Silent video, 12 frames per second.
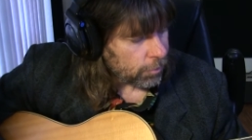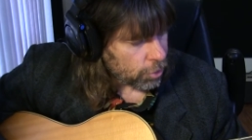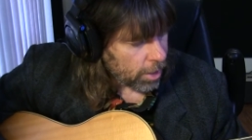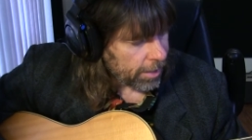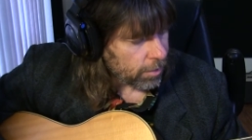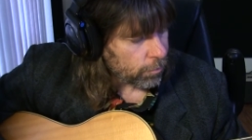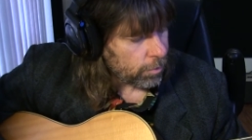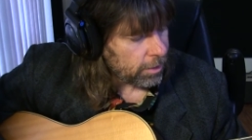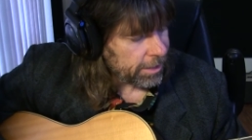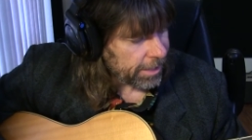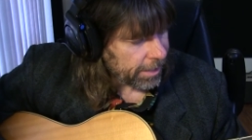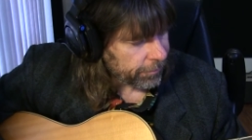Try to
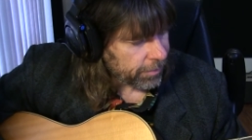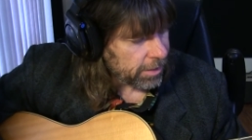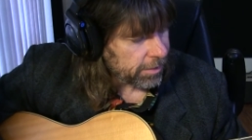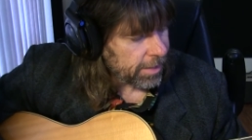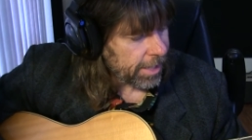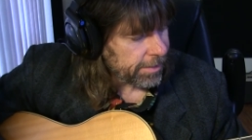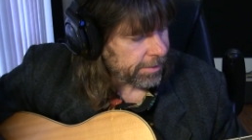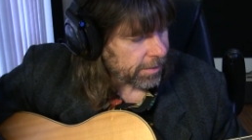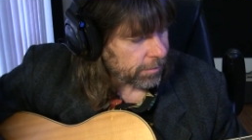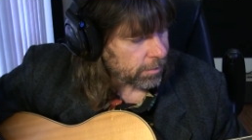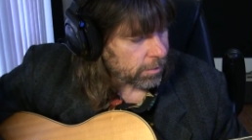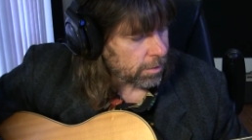really get these nice
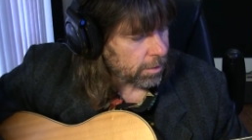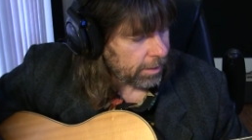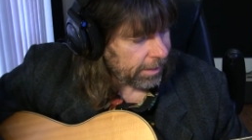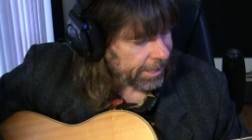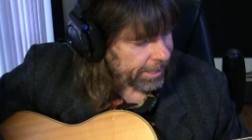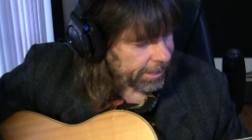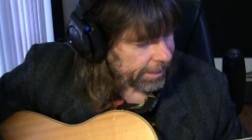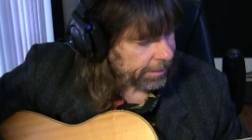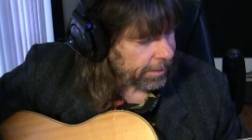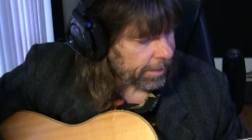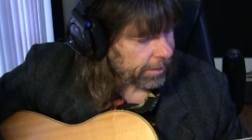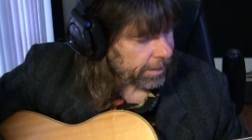and
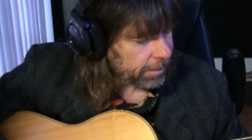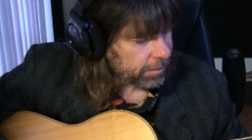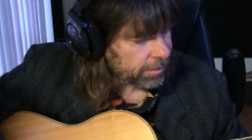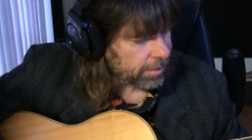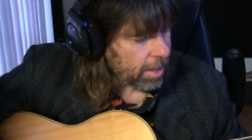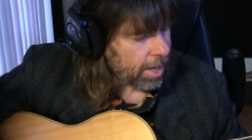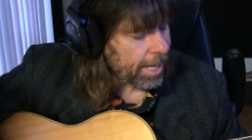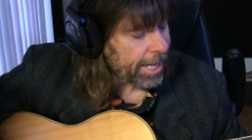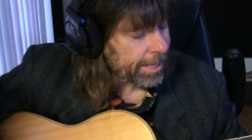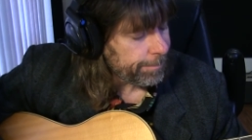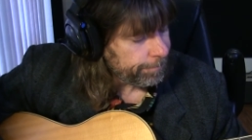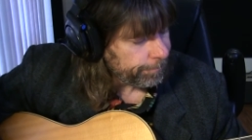clean and in
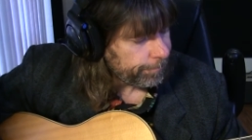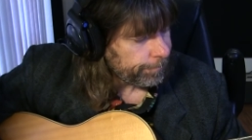time.